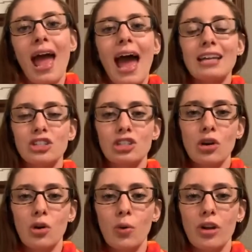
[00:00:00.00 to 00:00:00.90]
and
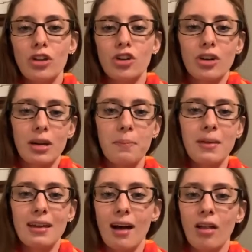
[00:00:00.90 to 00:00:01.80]
so you're going to
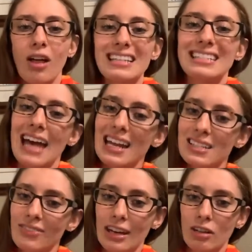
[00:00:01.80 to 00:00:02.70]
be a lot
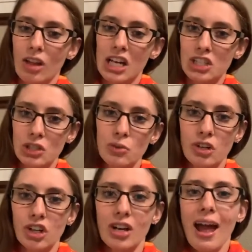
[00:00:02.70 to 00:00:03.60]
satisfied a lot
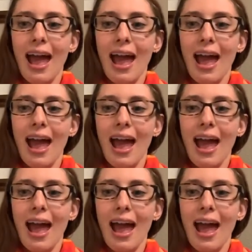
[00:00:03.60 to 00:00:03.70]
sooner,